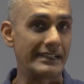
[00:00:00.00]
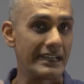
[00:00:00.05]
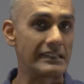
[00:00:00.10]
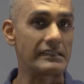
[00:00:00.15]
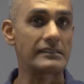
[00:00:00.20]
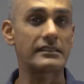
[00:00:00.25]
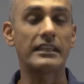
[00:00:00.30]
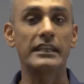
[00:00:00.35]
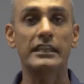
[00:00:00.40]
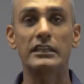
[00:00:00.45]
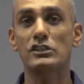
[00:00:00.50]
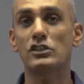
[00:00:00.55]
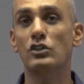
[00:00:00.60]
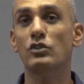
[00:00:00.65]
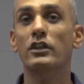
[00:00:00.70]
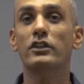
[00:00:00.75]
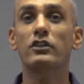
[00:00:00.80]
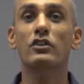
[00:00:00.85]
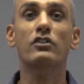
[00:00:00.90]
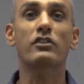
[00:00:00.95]
tells the ECU
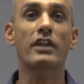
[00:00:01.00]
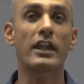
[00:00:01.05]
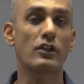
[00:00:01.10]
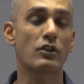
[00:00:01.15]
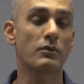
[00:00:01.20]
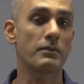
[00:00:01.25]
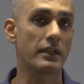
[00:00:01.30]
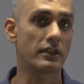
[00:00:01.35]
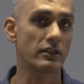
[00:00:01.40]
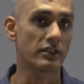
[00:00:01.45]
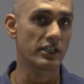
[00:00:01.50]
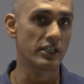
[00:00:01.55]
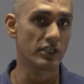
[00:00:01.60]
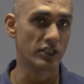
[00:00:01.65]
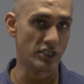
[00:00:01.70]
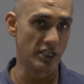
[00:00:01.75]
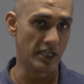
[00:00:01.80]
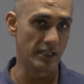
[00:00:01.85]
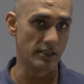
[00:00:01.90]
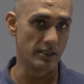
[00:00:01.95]
that you're trying to make a gear
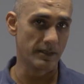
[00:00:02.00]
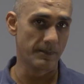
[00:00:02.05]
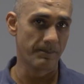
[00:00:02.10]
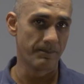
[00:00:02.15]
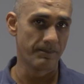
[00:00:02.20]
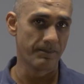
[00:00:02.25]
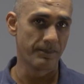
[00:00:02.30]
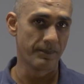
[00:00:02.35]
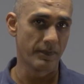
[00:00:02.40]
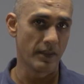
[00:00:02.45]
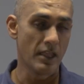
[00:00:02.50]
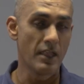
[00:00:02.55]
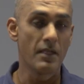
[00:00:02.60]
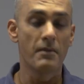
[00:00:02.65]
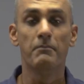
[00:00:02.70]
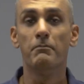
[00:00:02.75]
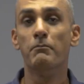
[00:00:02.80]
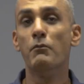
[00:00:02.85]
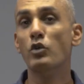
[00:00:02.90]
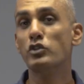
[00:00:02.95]
change.
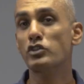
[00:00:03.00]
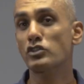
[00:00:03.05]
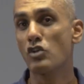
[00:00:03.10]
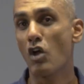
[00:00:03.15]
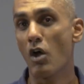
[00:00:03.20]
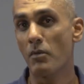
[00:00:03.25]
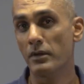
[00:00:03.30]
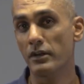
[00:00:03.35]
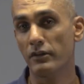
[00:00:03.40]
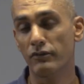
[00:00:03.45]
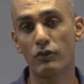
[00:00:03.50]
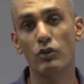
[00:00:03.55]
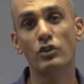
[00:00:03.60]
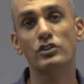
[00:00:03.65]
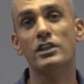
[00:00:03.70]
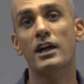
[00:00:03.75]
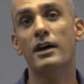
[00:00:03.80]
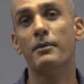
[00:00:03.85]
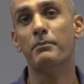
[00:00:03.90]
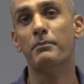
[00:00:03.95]
Most common, of course, are